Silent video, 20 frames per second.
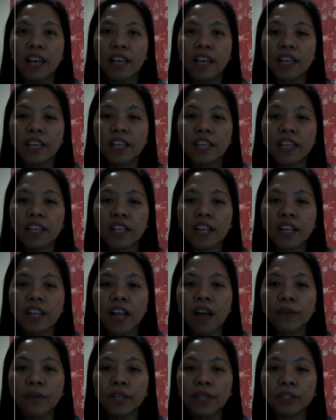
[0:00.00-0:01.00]
In
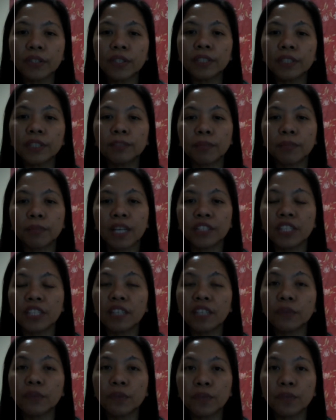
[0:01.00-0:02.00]
our course
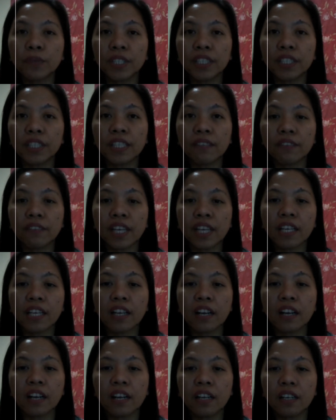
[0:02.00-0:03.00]
project, we were
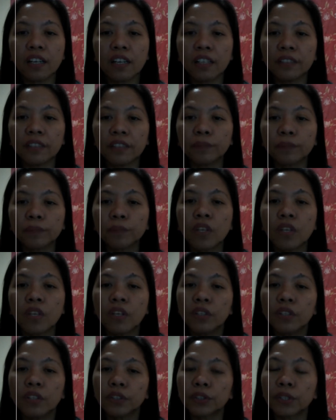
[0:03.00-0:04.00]
given a
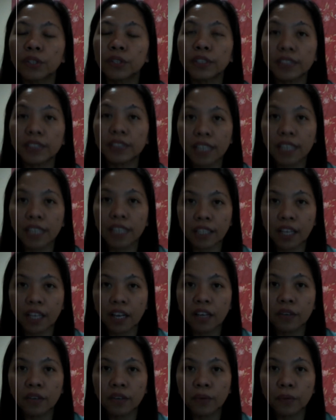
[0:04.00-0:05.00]
source
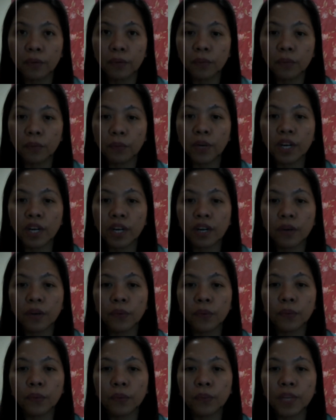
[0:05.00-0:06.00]
data
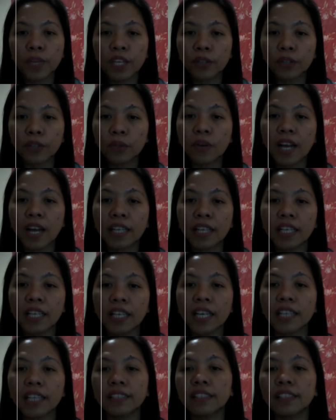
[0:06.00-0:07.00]
where we need to
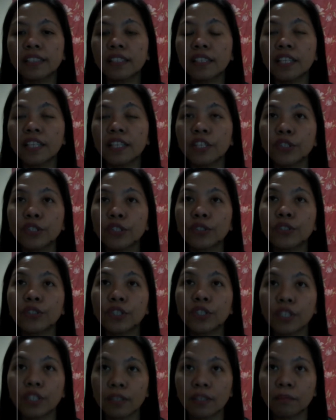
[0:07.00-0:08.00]
analyze the
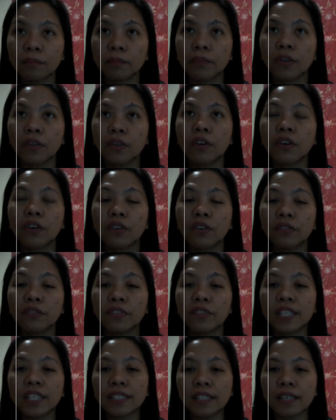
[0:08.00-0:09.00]
relationship of
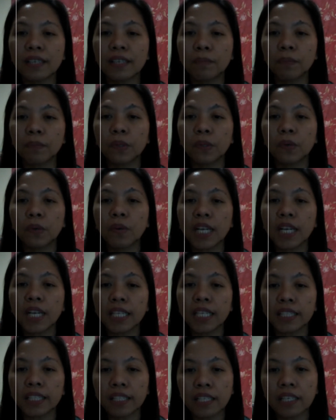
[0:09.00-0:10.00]
sleep
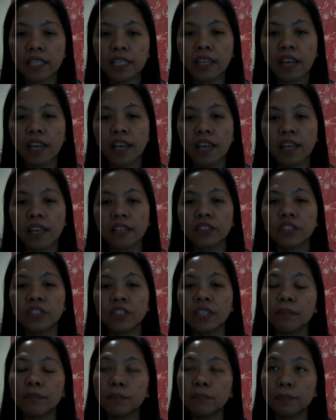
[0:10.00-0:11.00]
quality and
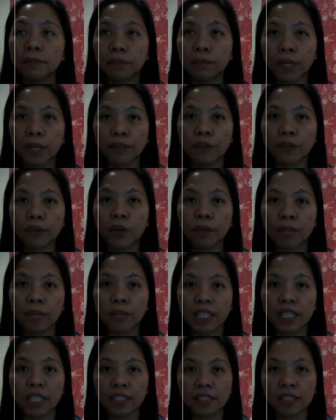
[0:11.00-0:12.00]
job
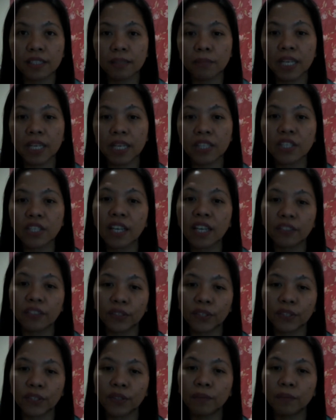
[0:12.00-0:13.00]
performance by gender.